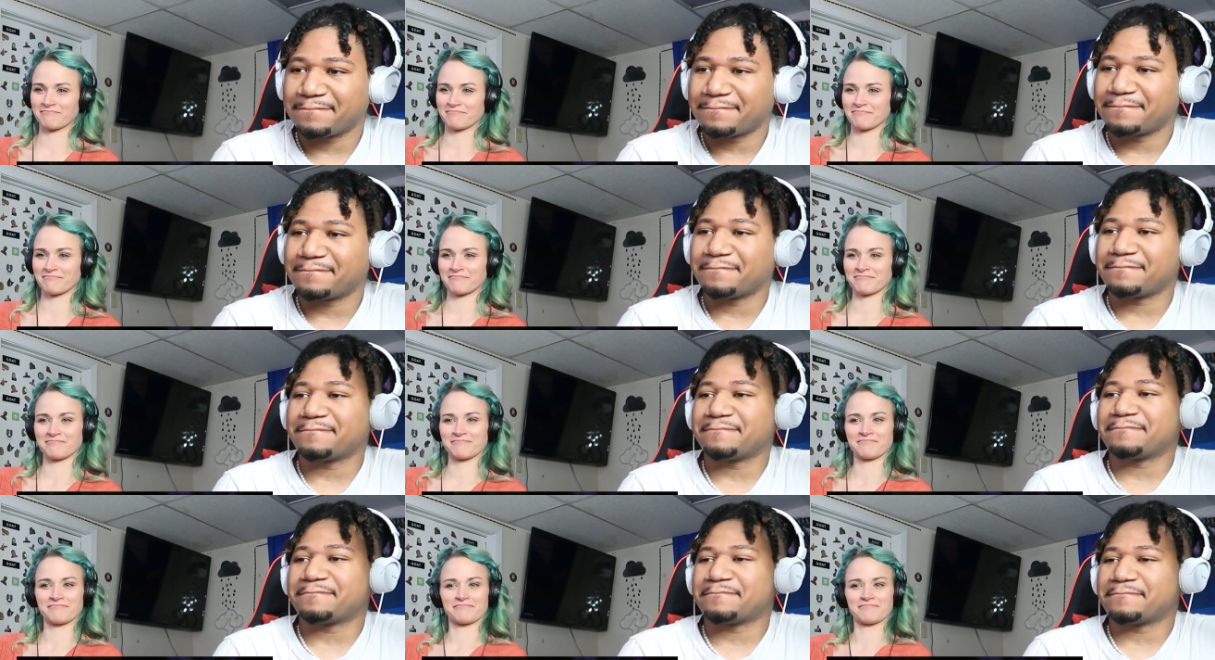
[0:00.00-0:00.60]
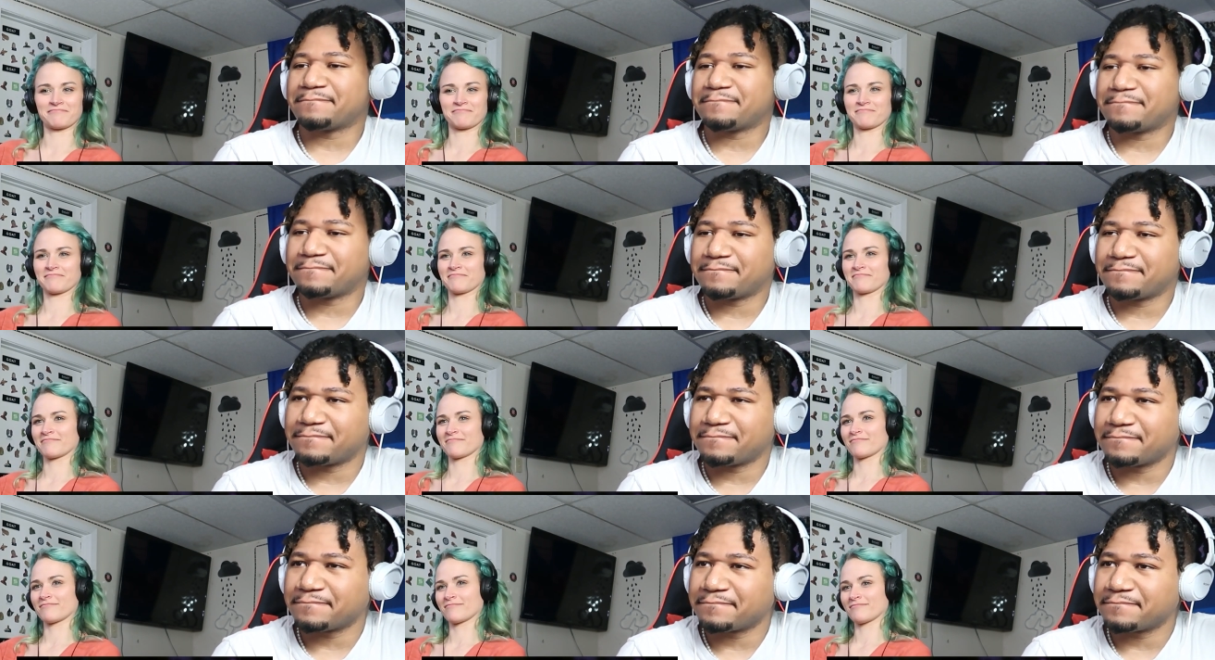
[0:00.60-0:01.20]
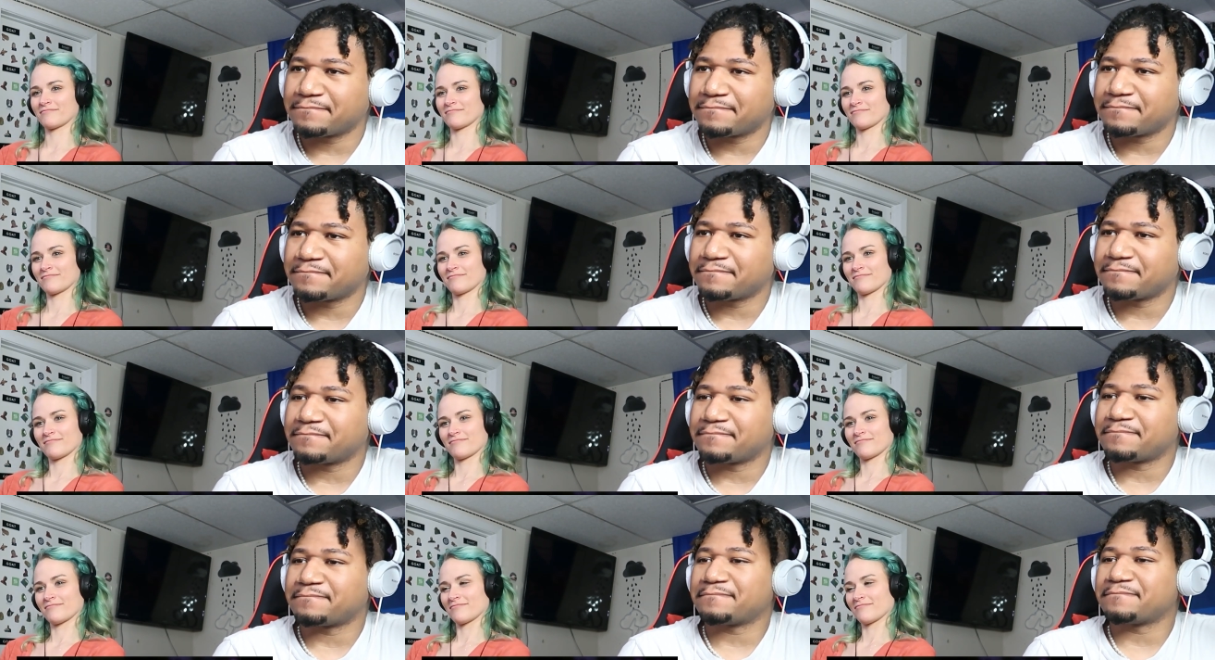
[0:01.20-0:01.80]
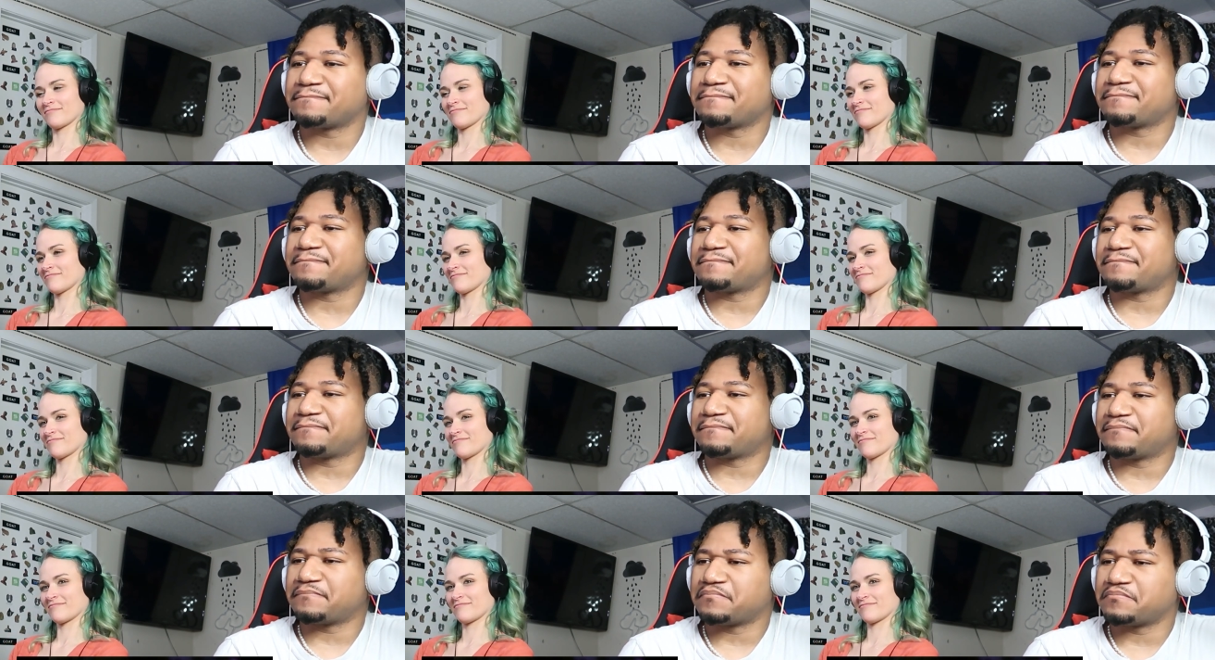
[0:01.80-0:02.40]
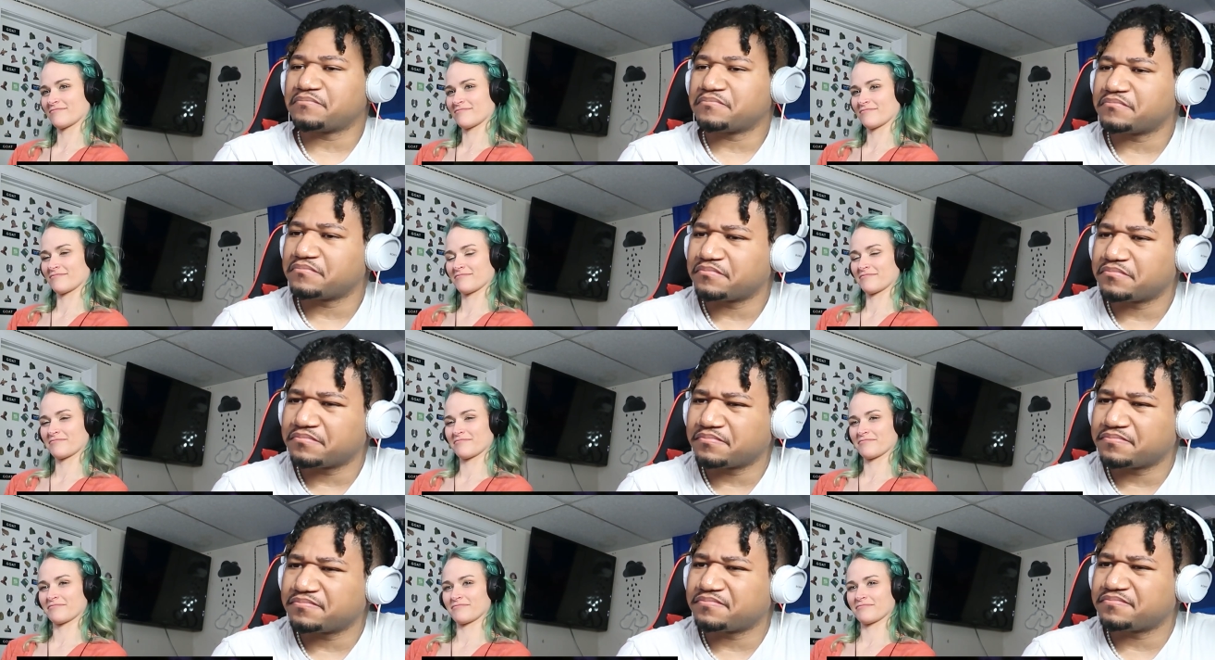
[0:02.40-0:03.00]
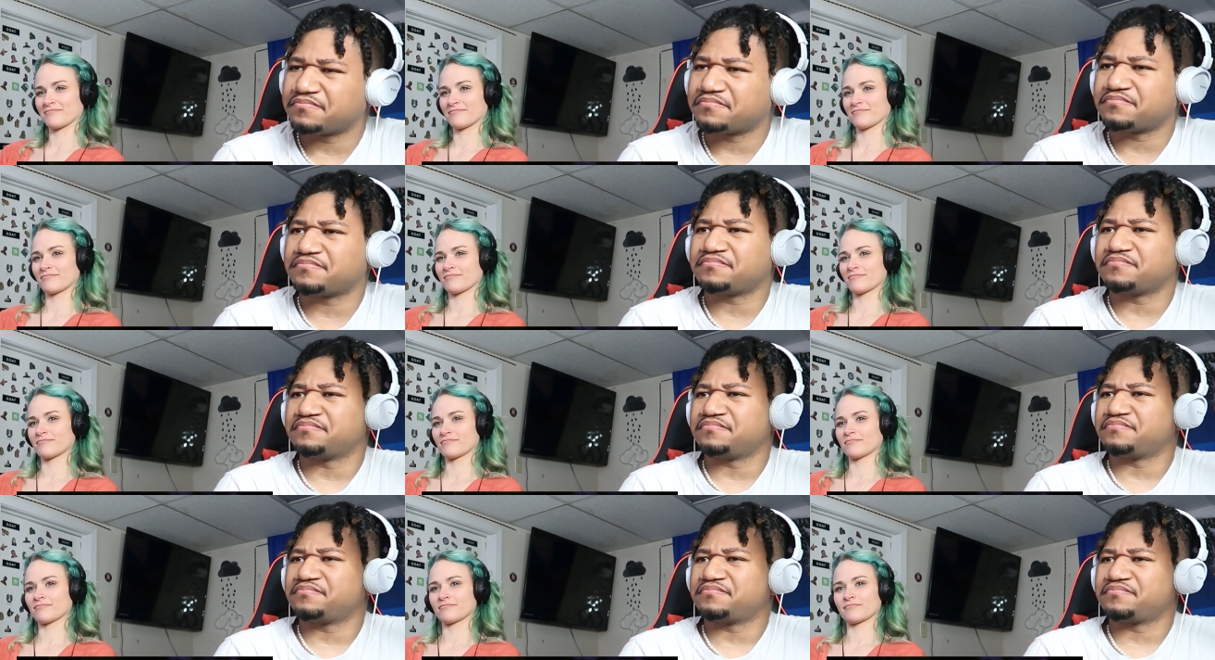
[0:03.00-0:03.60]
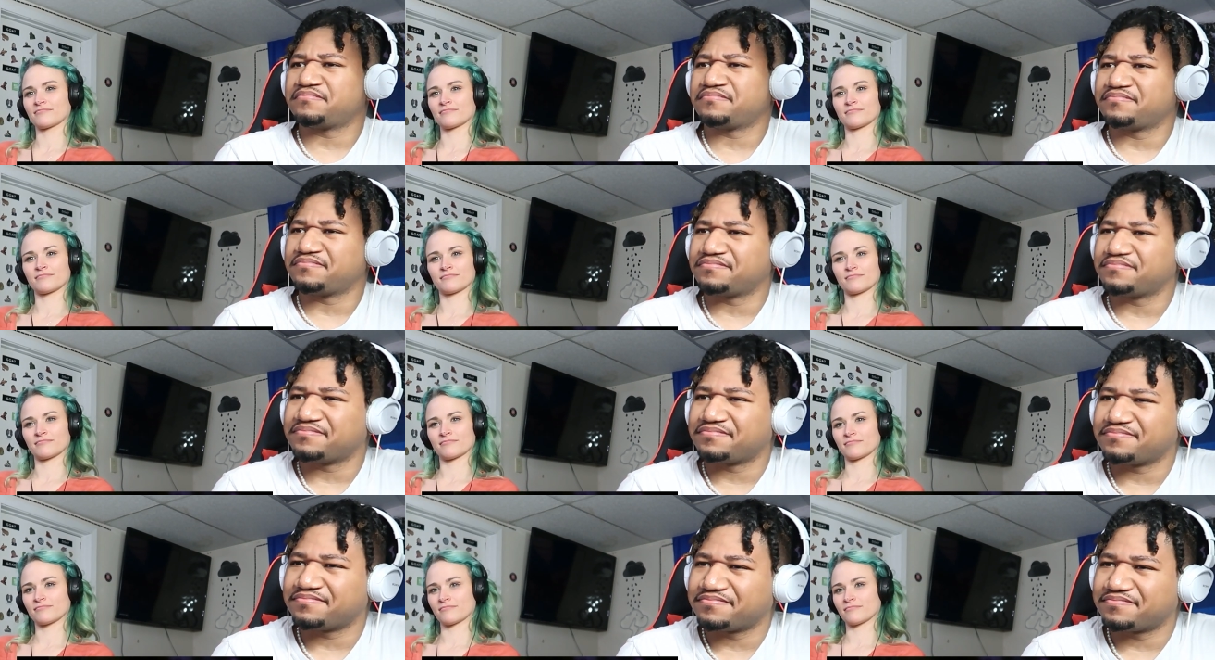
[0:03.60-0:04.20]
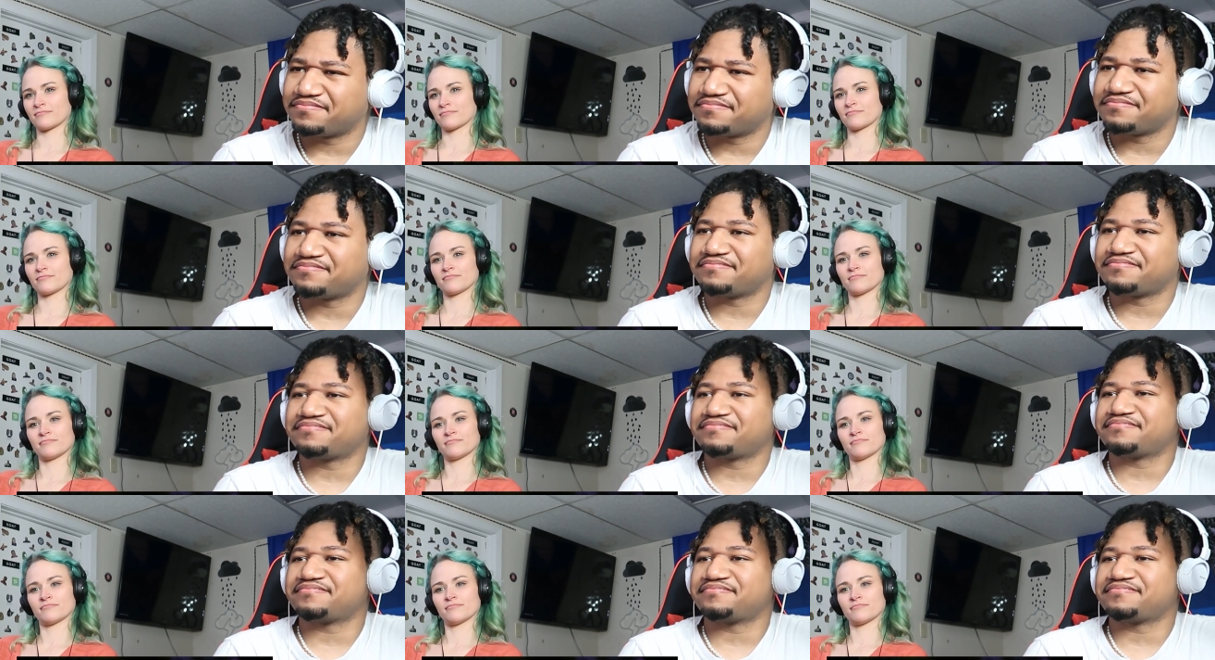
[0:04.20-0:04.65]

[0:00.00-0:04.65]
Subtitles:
Nobody speaks.